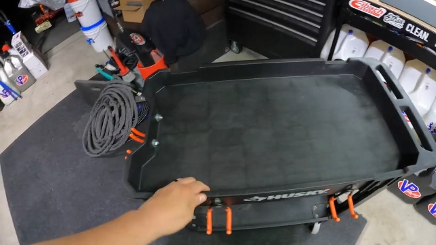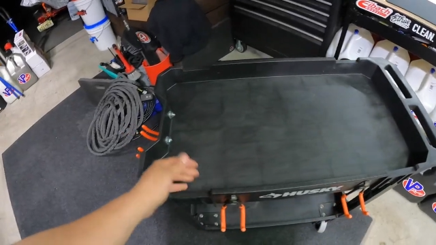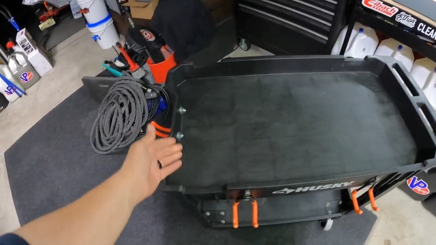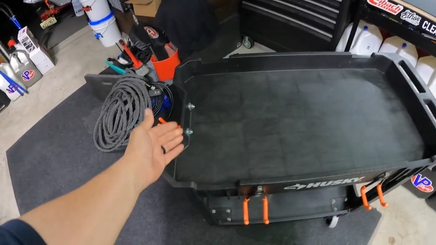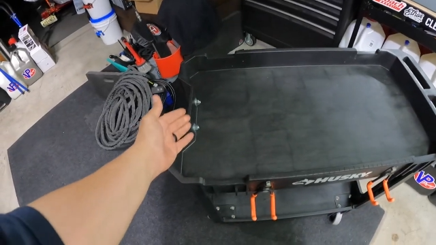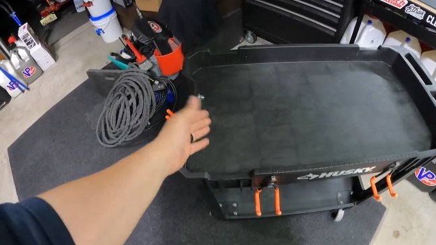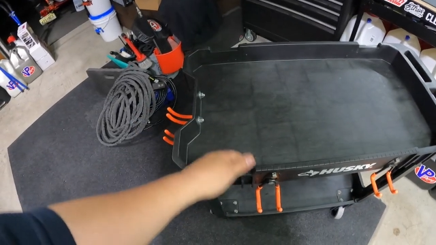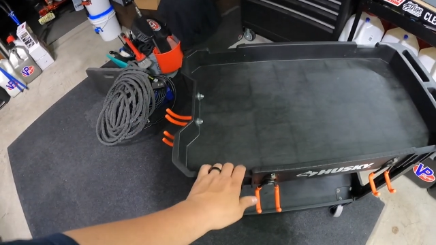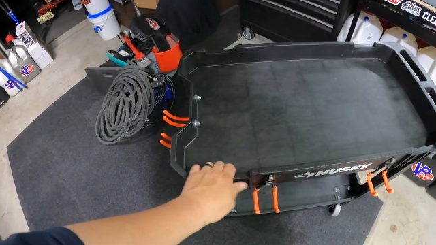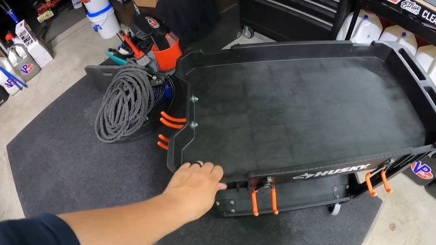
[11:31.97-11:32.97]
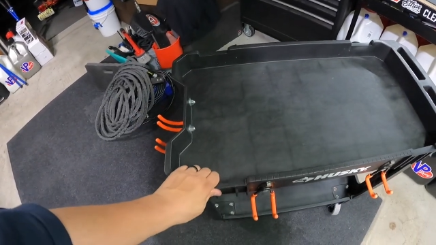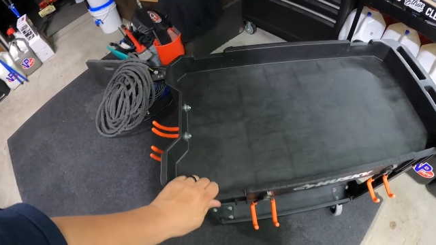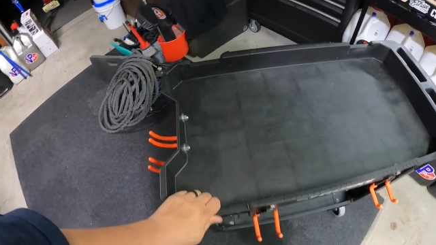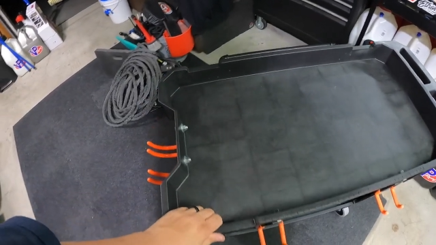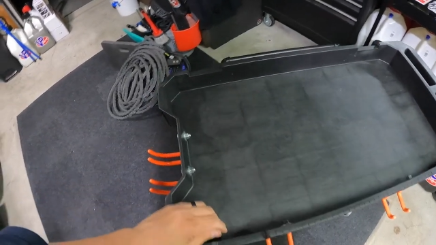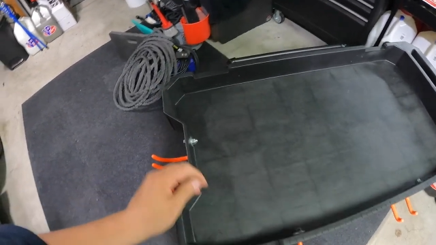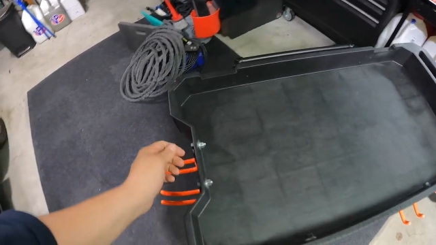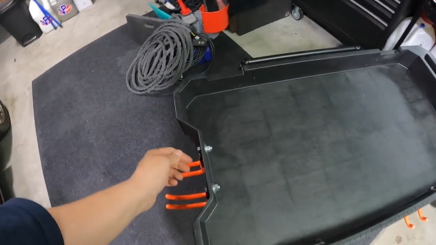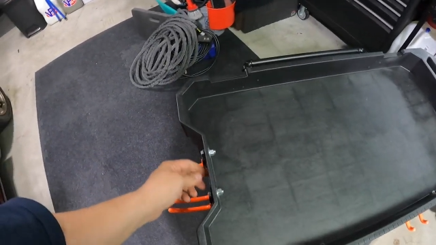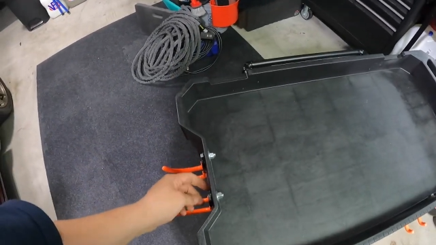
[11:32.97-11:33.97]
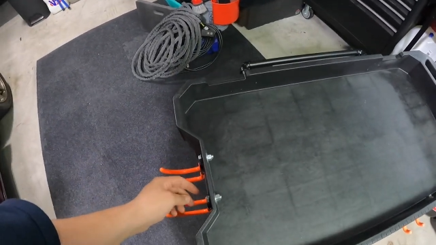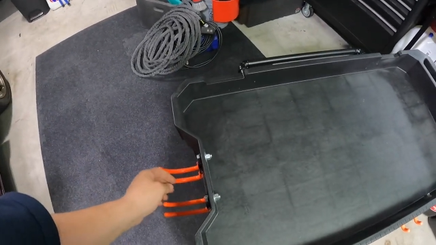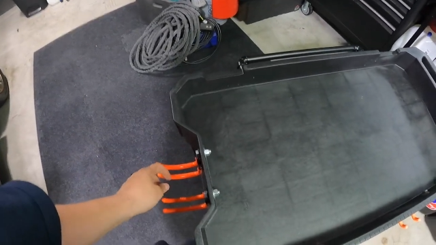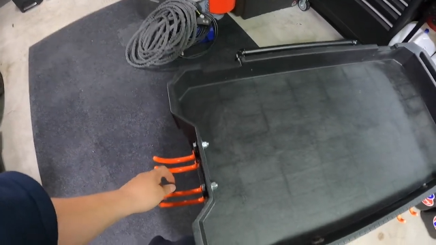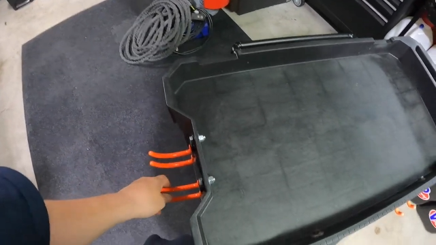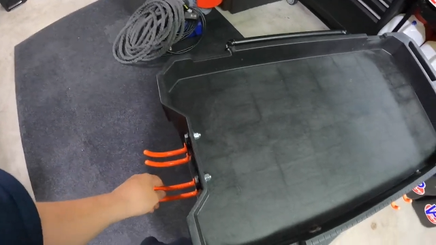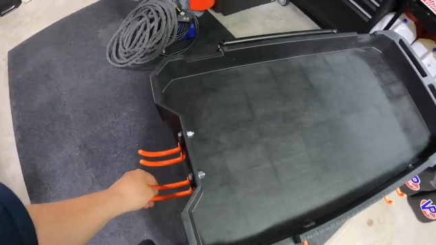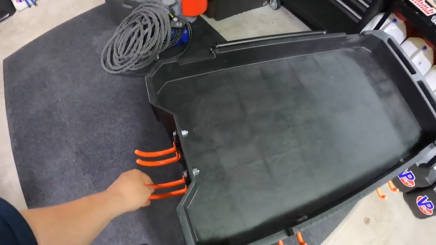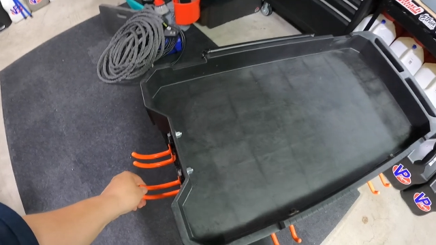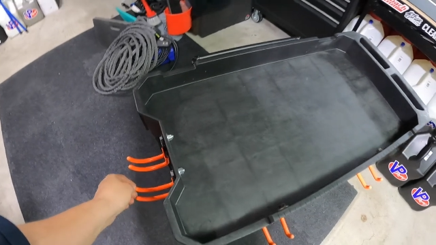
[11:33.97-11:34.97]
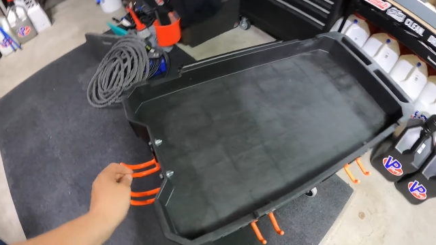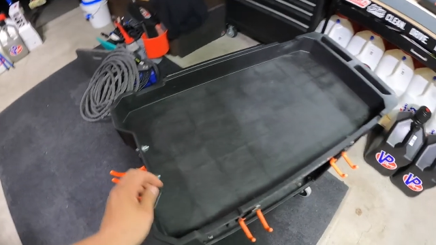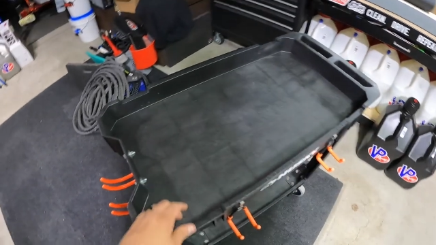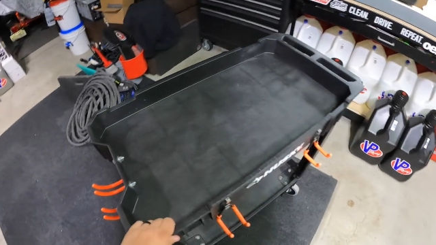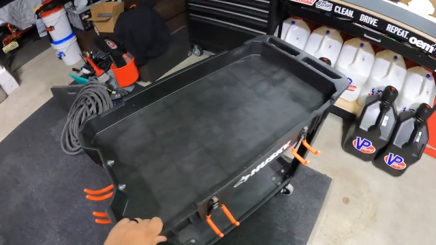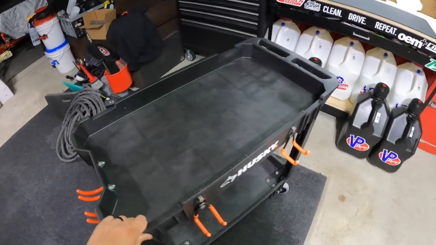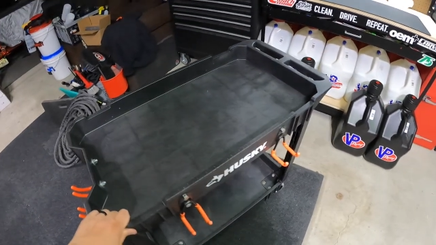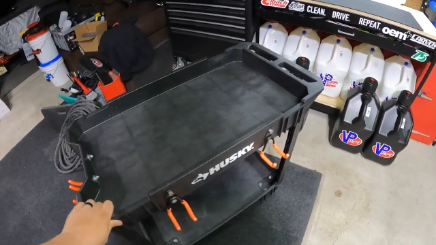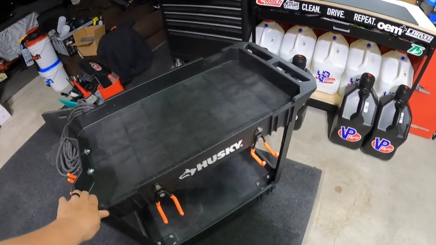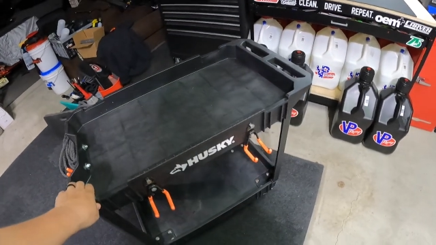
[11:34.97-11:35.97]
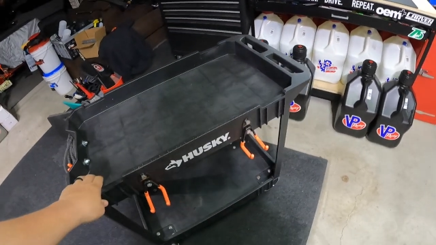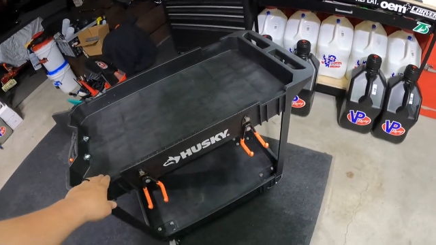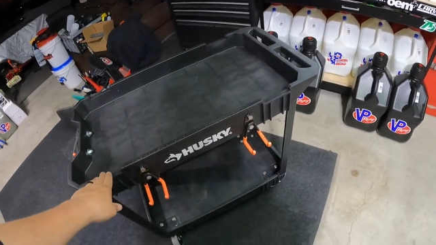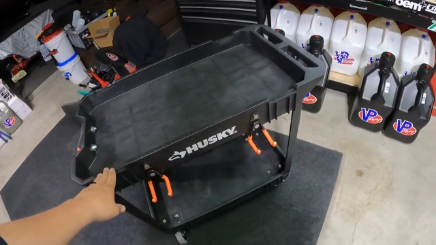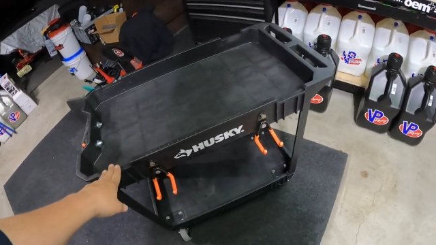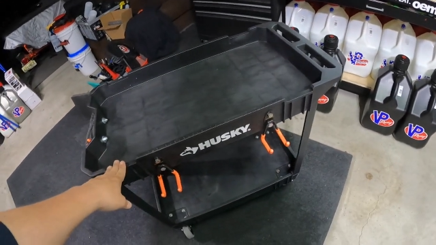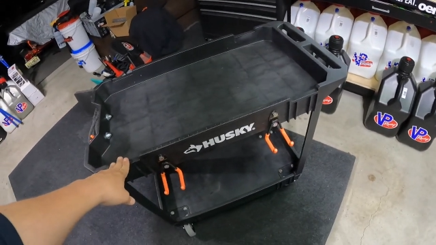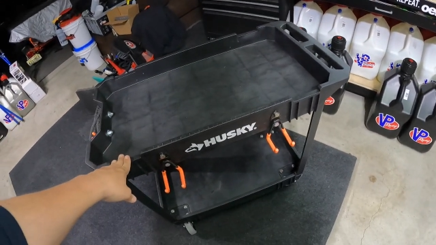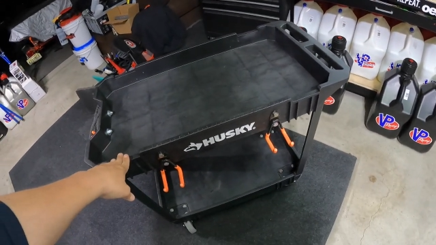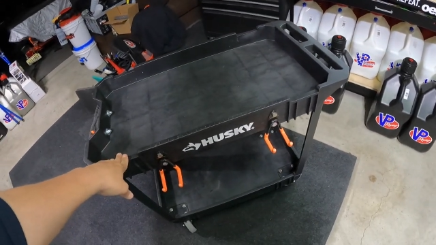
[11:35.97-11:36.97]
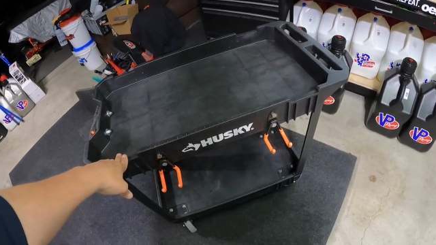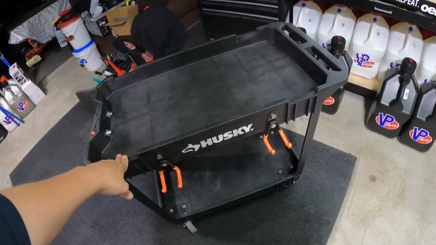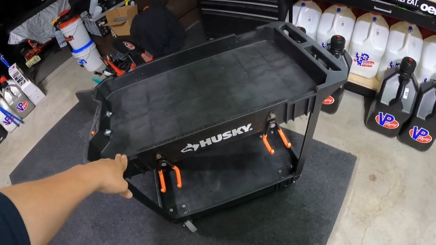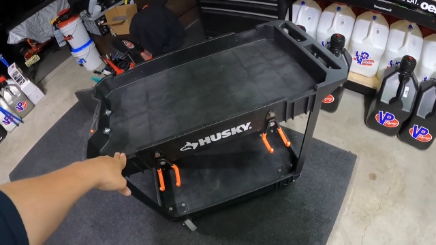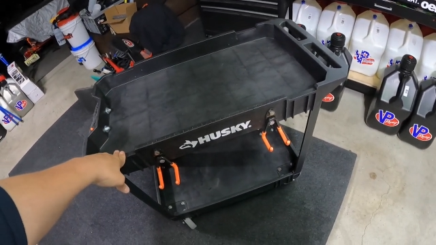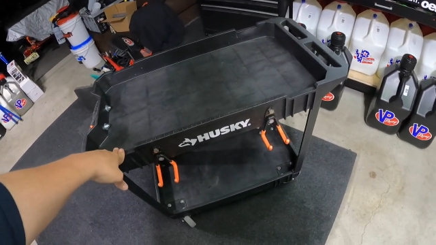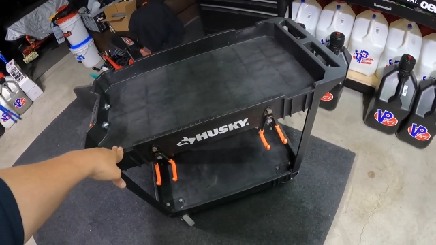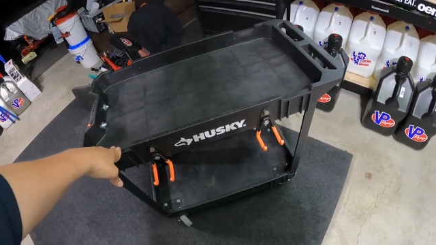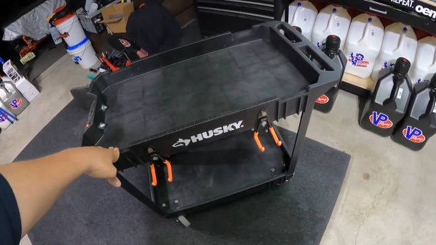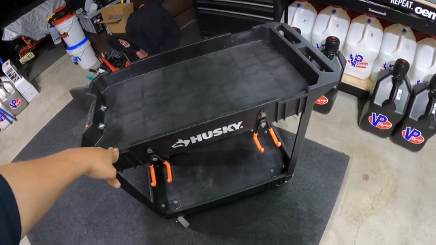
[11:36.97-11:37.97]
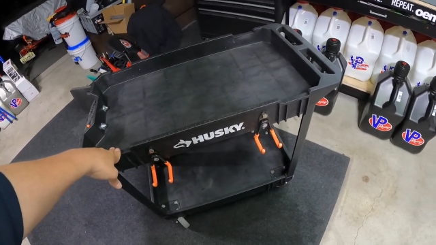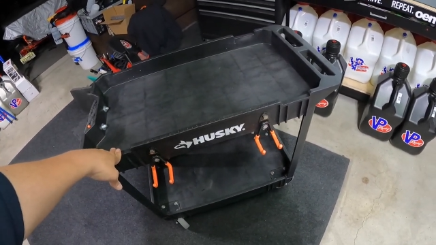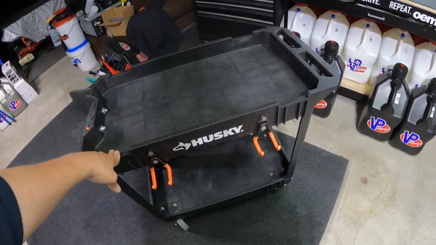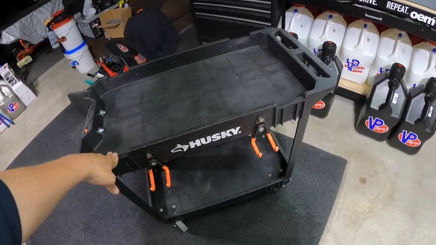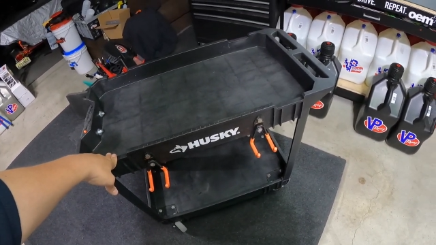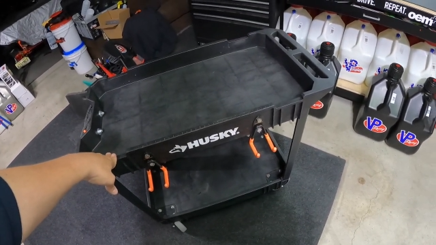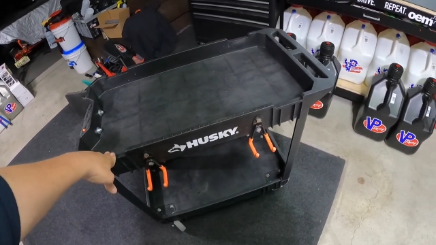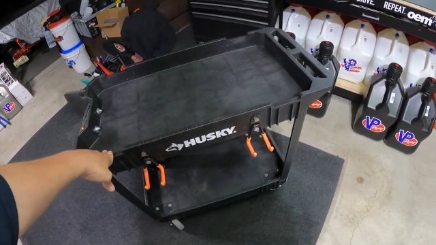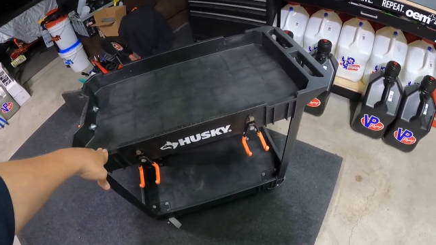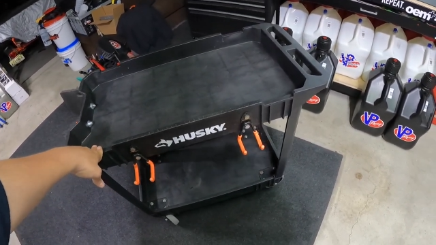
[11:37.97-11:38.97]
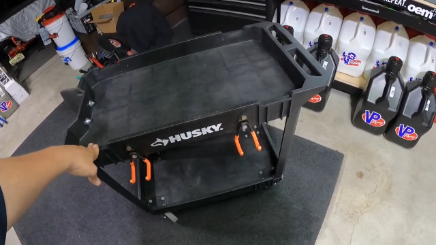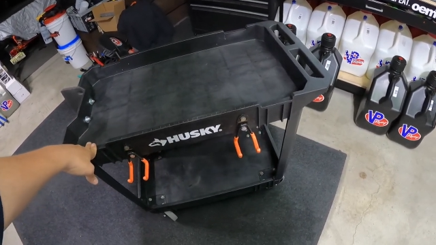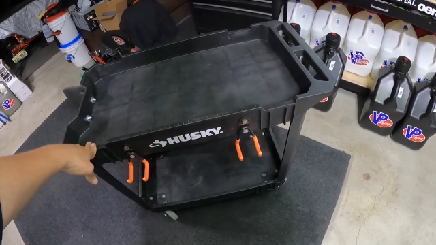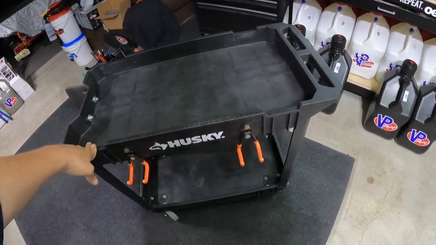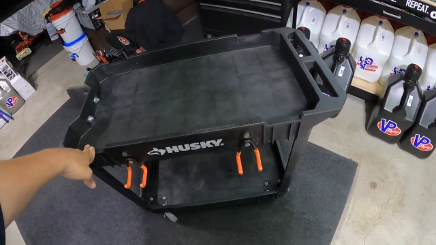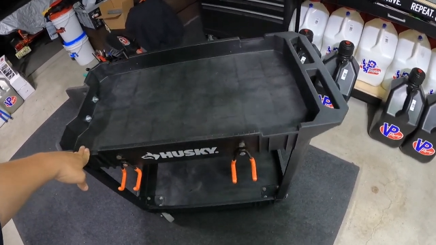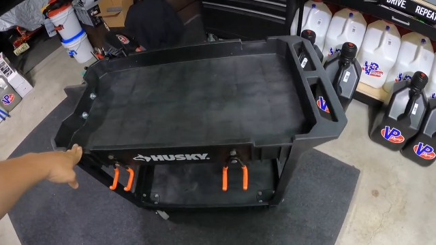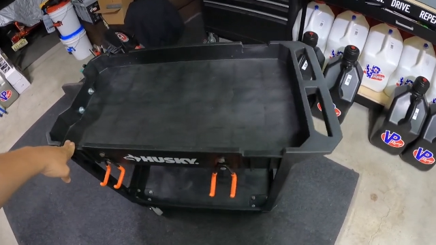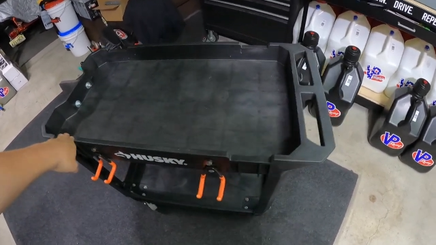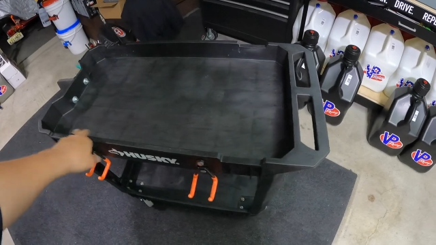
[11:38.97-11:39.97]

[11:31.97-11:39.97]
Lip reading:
[unreadable: no face in view]